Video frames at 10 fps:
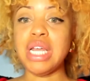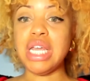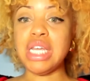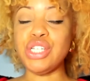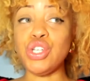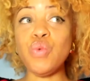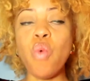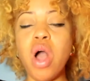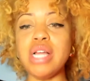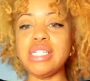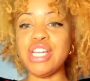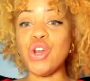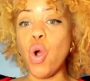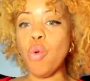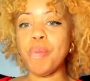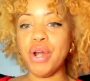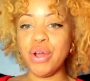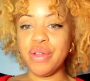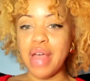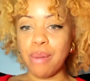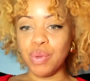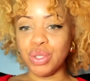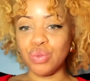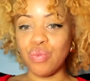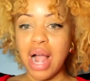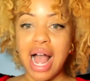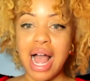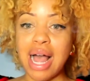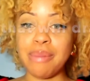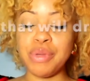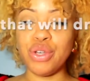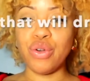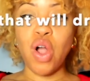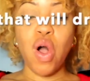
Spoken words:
is you want an opener that will grab your